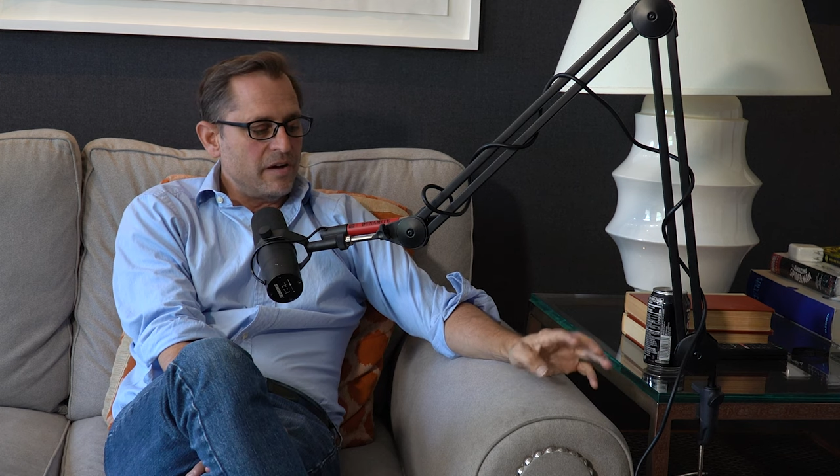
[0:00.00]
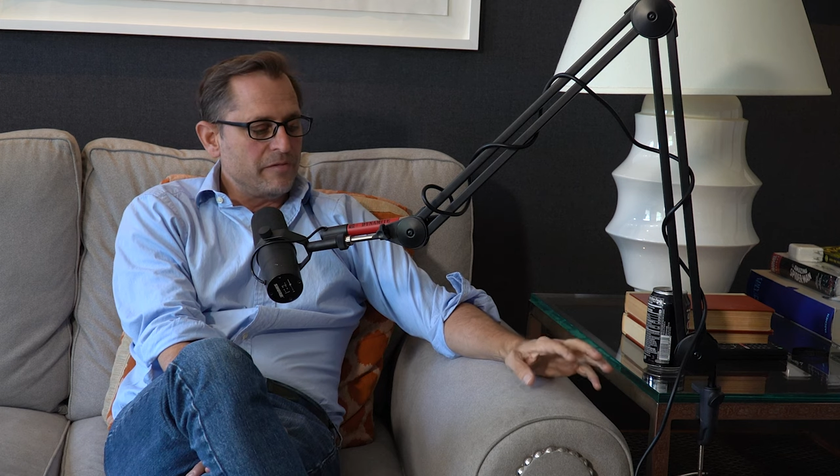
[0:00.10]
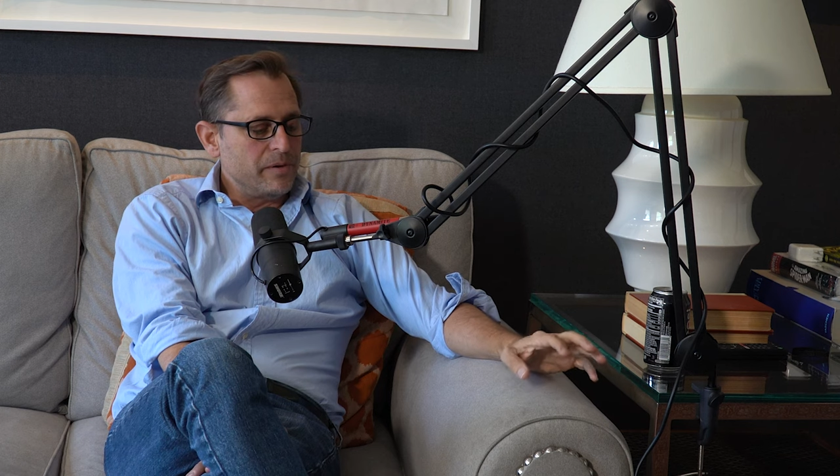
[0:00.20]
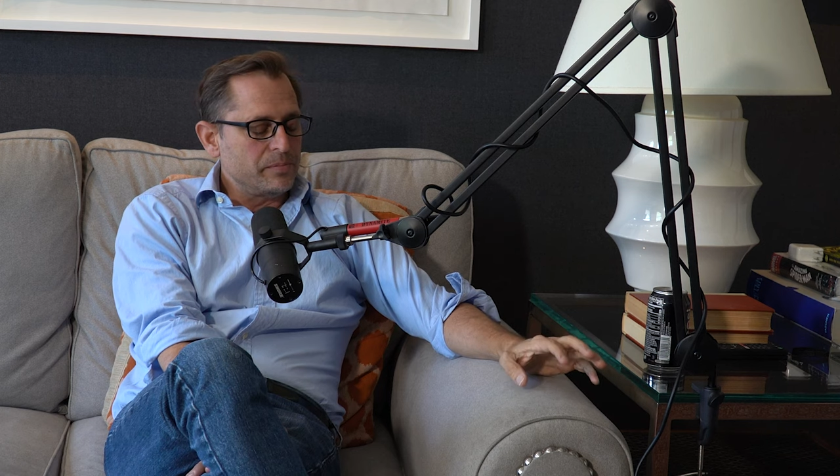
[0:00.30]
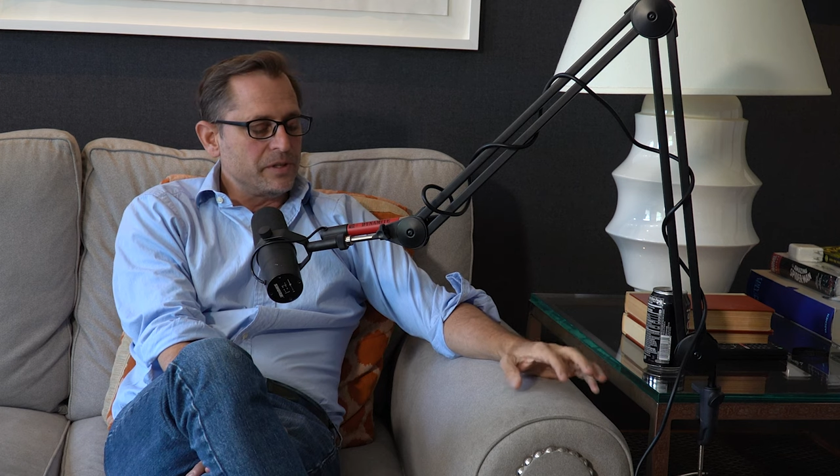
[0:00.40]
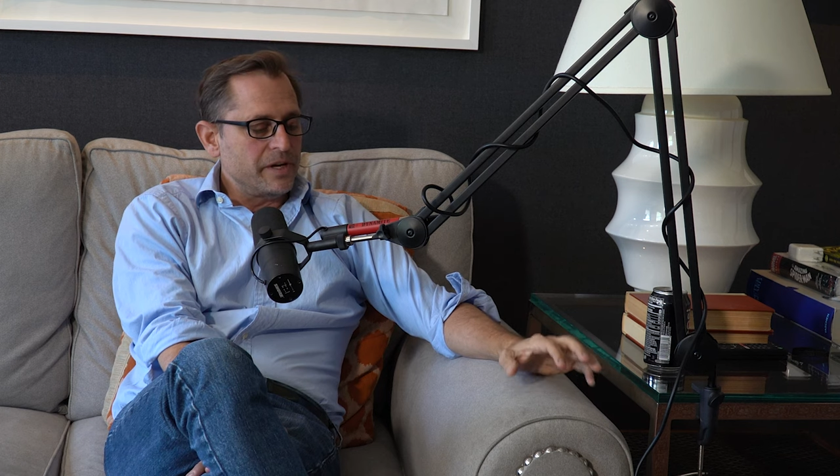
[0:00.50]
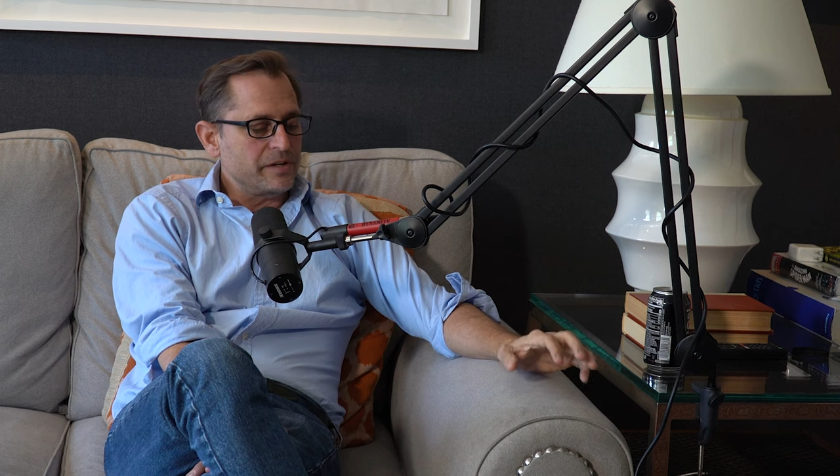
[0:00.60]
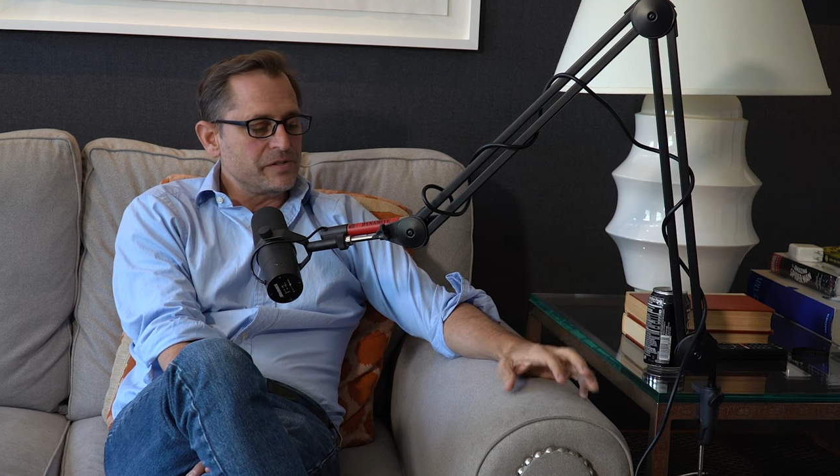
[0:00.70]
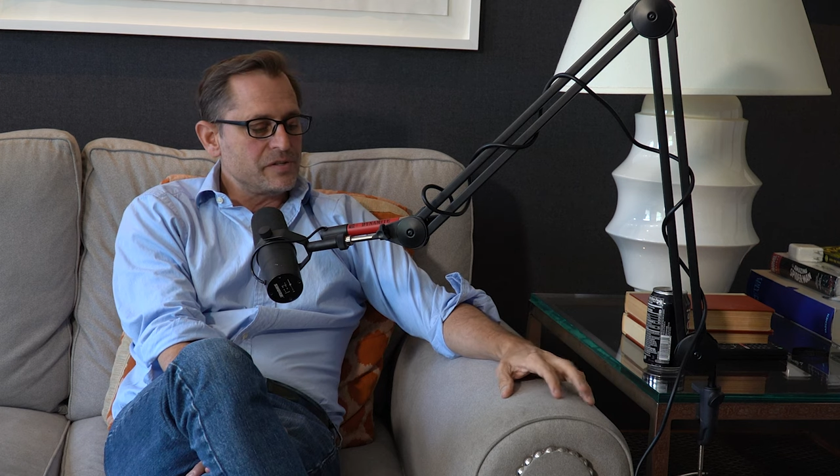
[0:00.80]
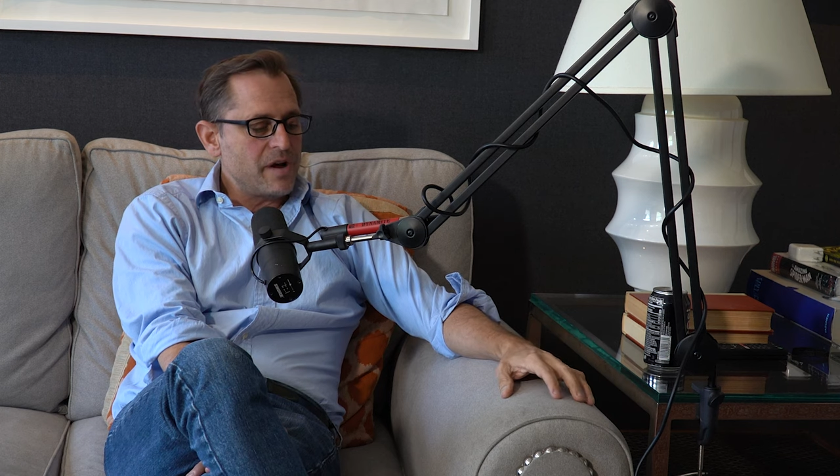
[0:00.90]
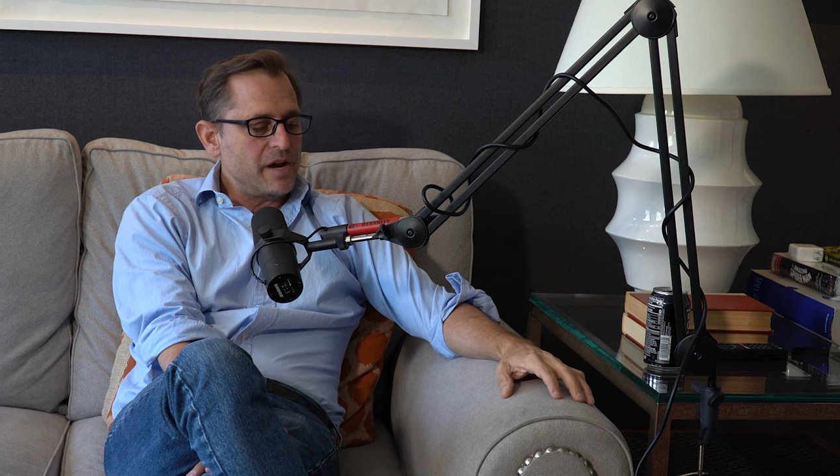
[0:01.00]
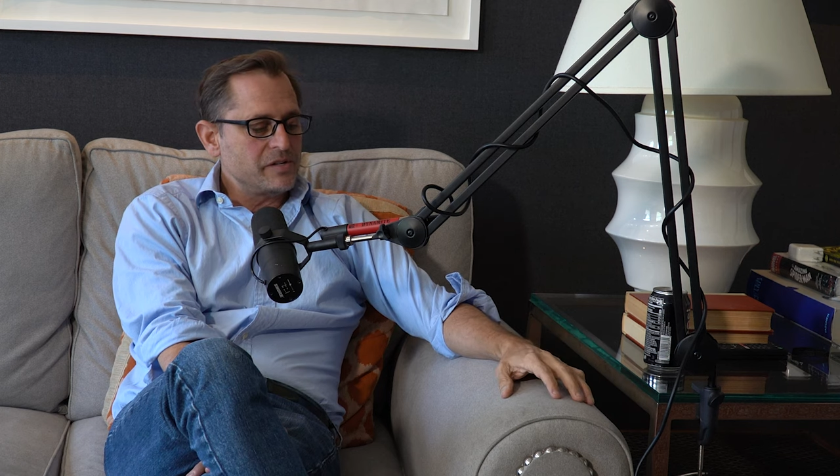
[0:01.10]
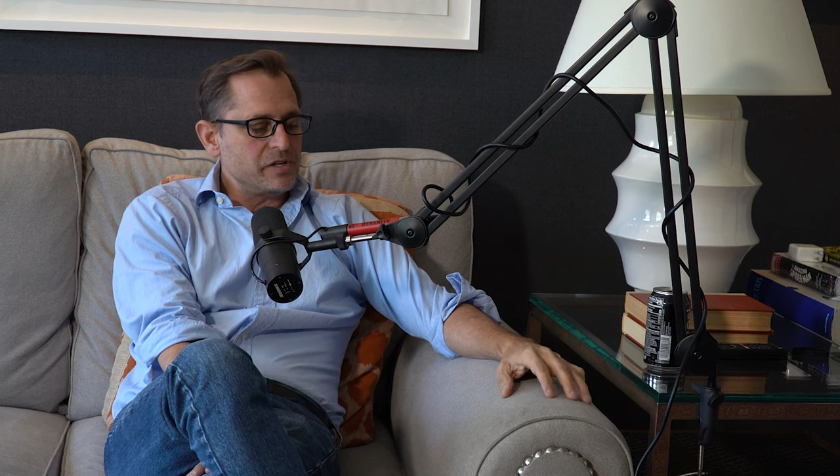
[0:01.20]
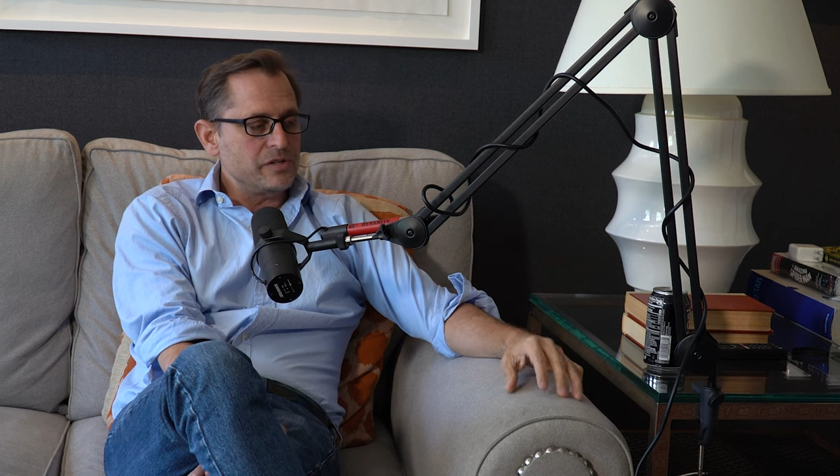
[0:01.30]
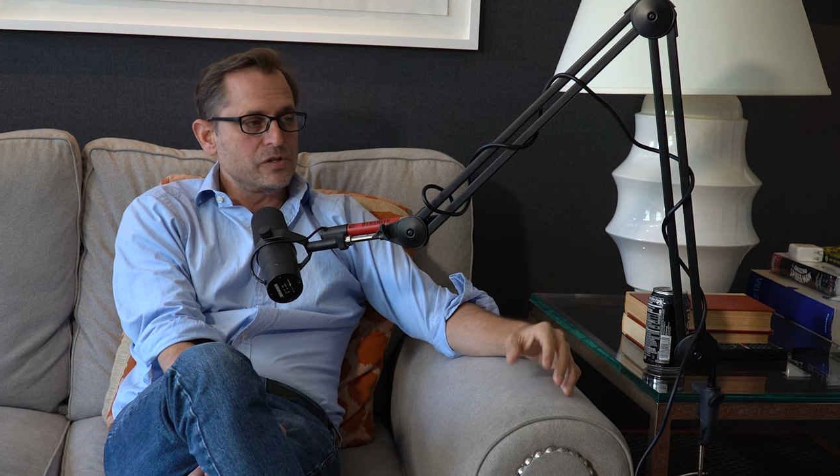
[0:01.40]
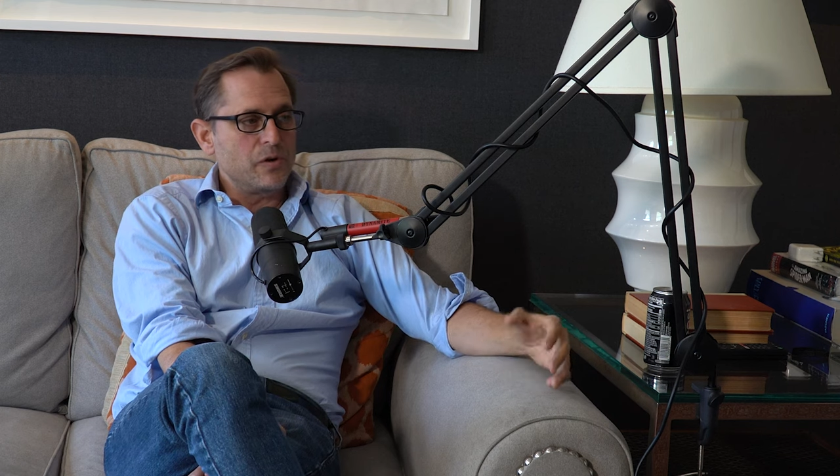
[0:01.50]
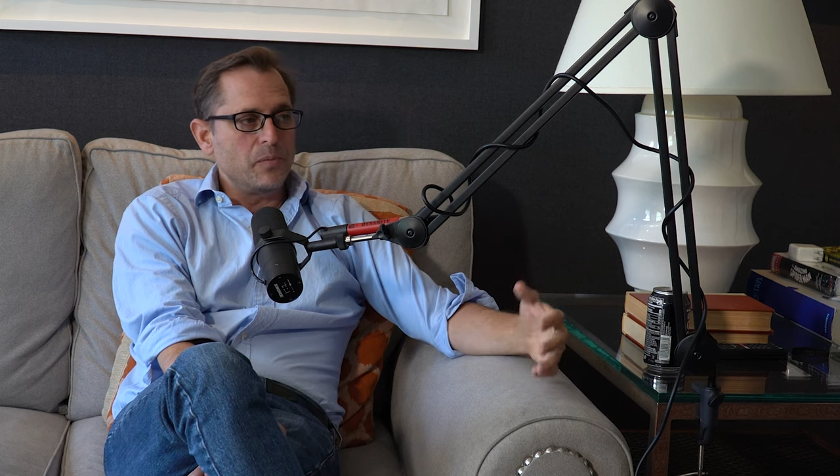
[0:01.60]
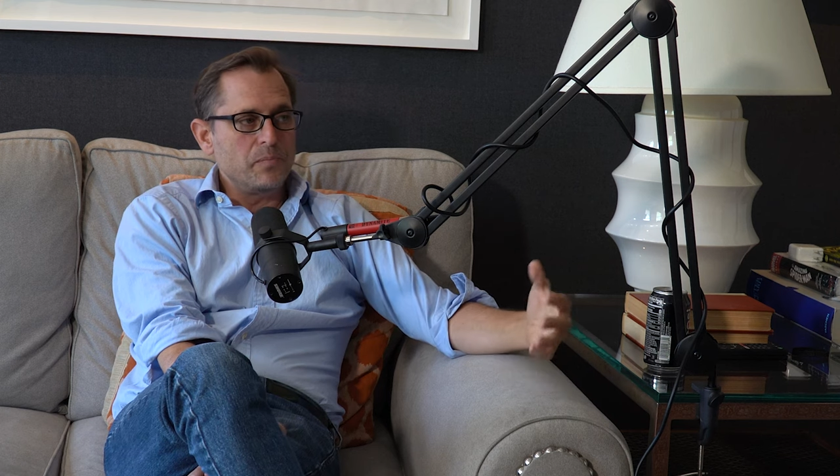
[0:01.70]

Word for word: every player's strategy. So